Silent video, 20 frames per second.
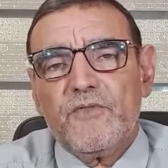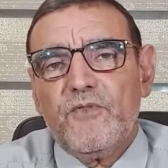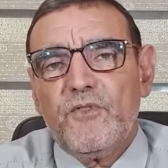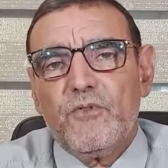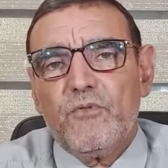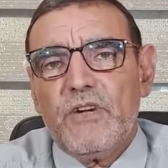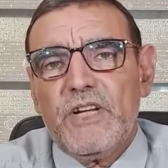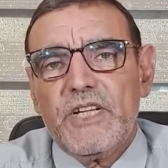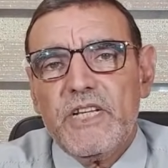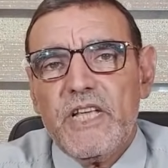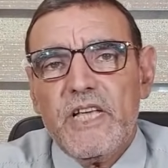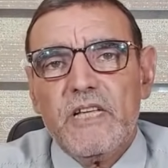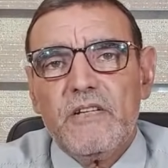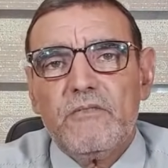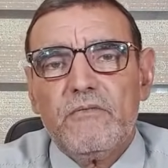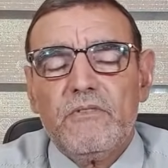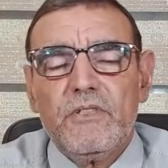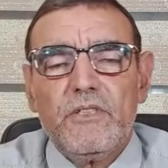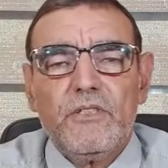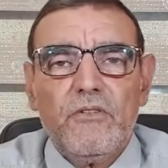for 1
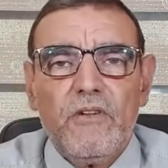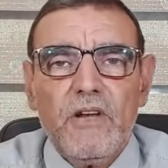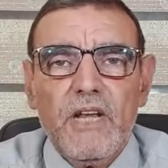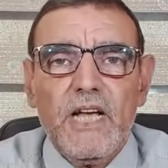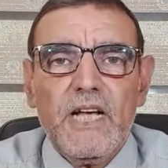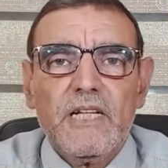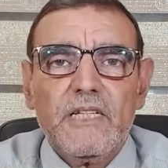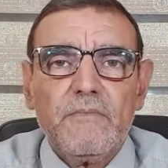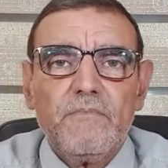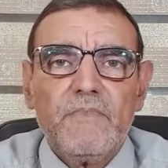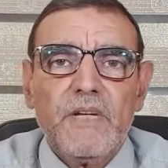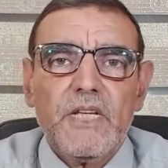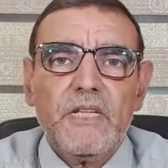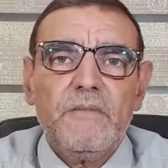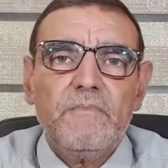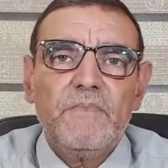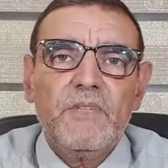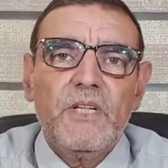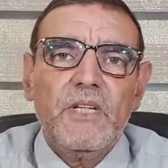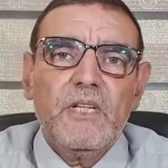year, when the lack
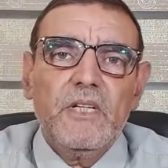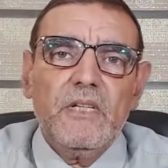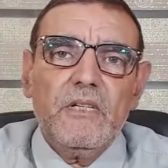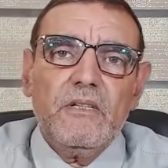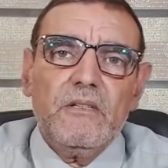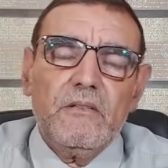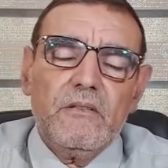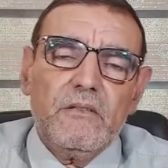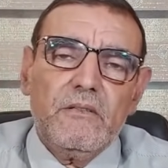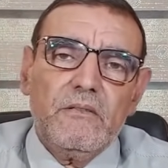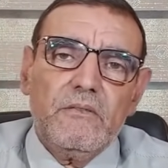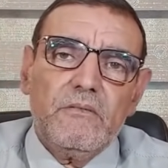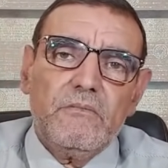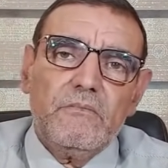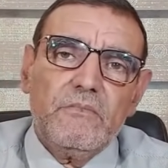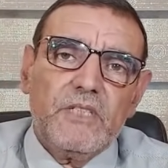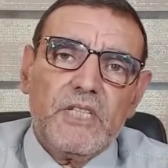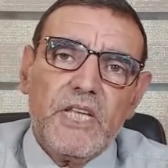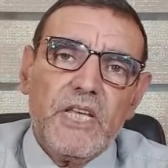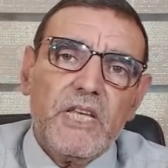might
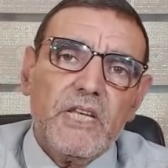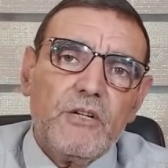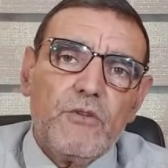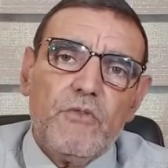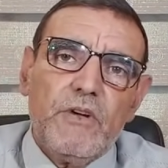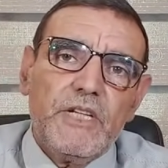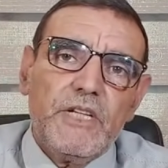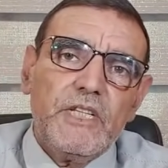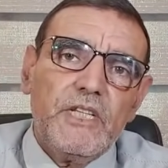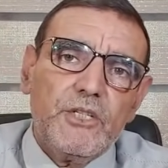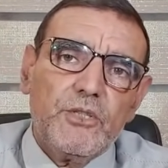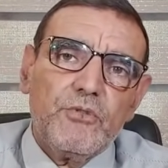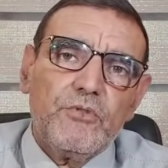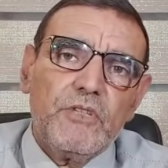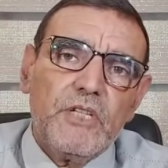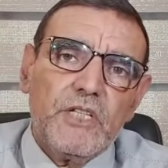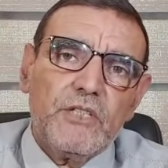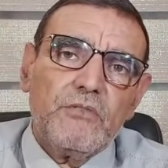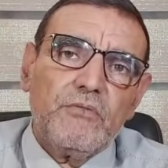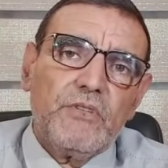take 1 year, 2
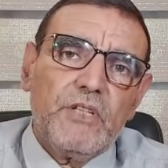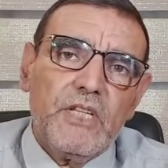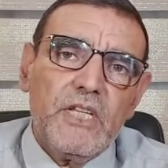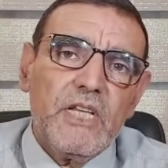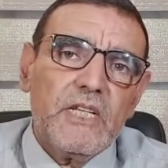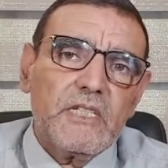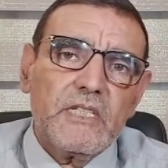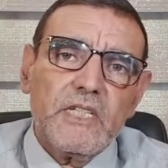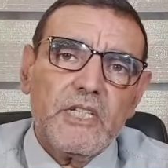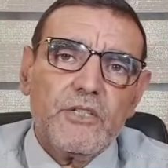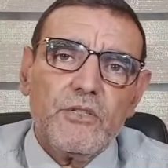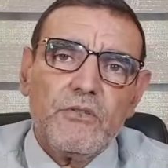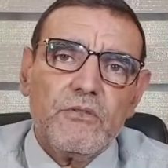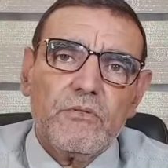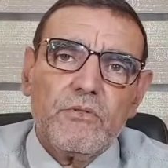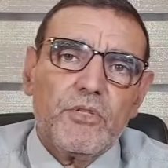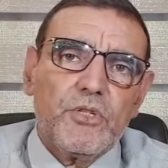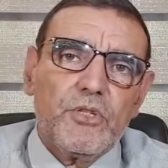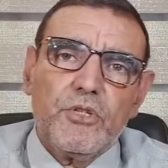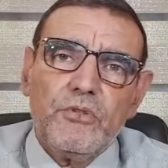years, 3 years,
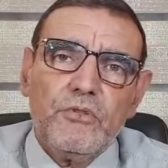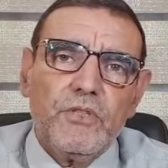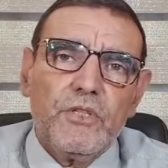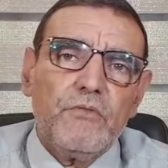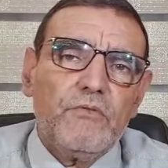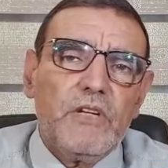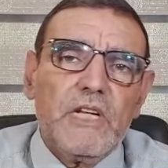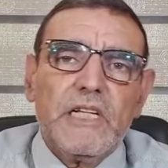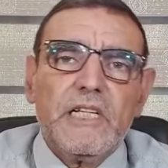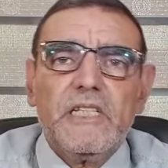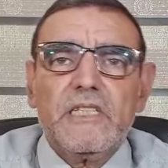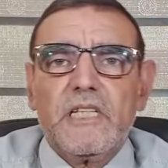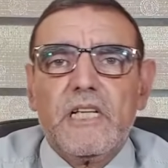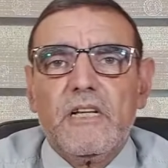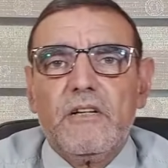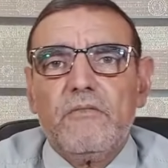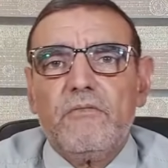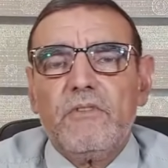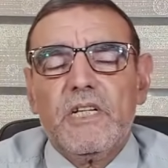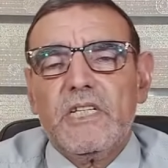that sure you
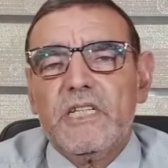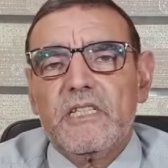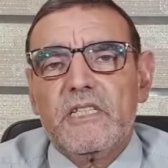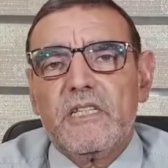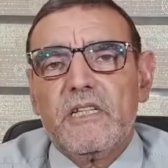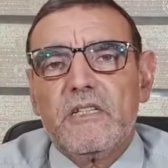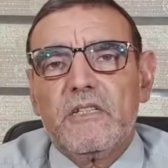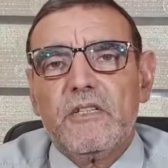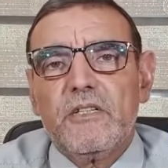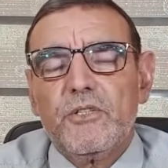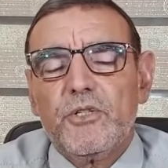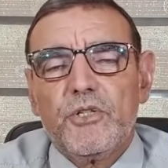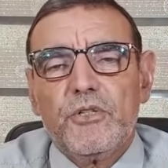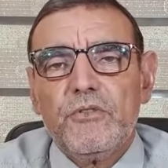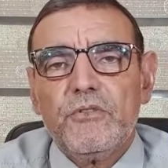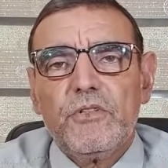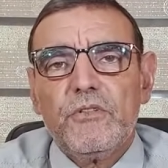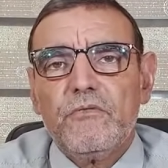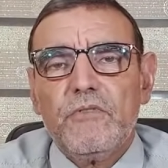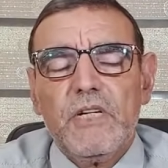will get sick,
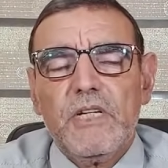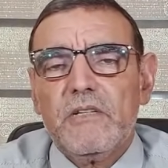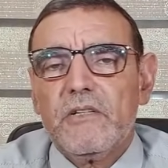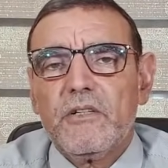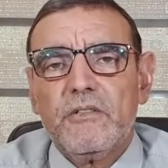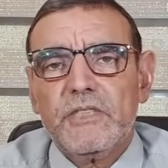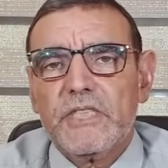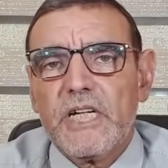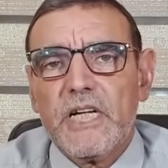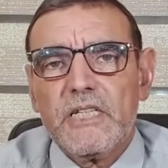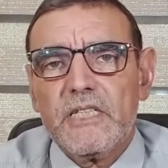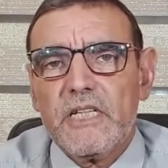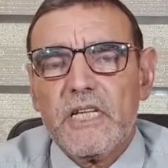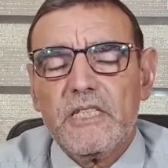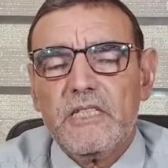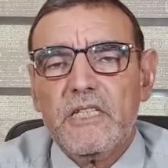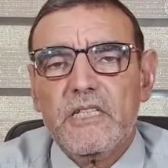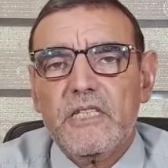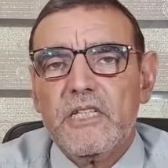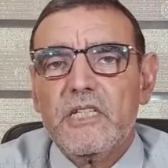sure you will contract a
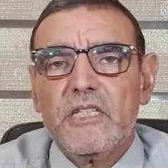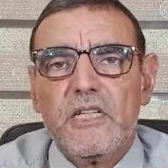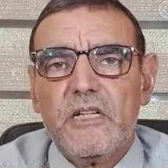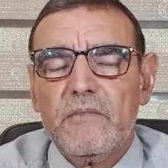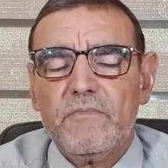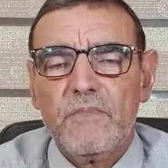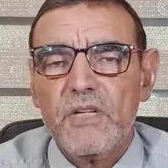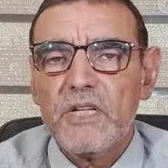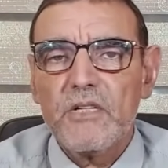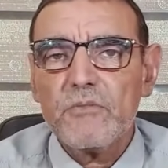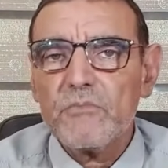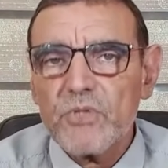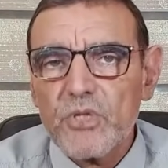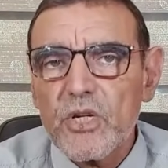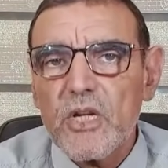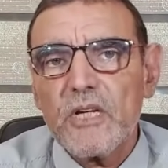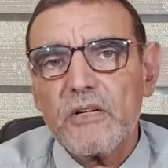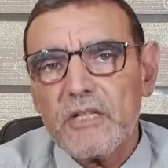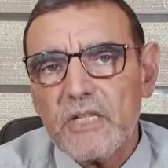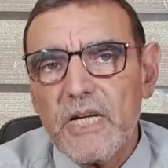disease,
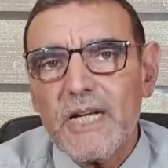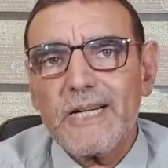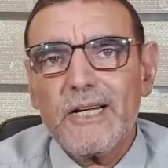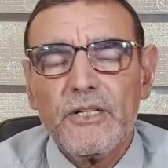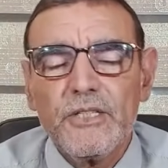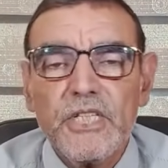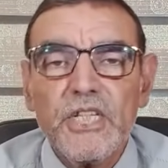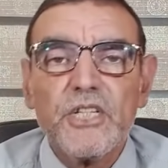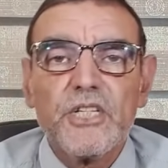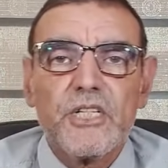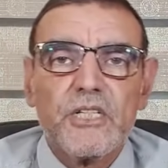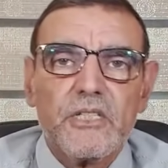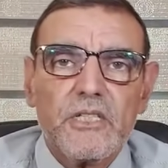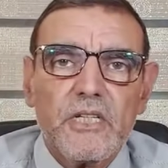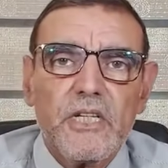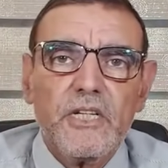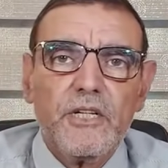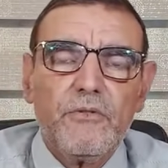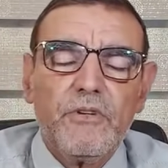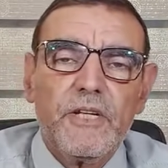so a condition
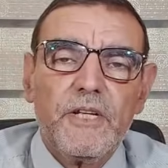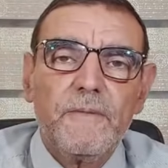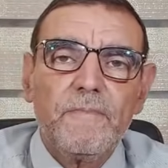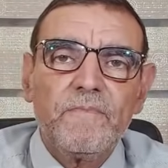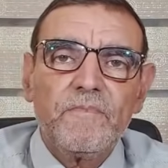anyway.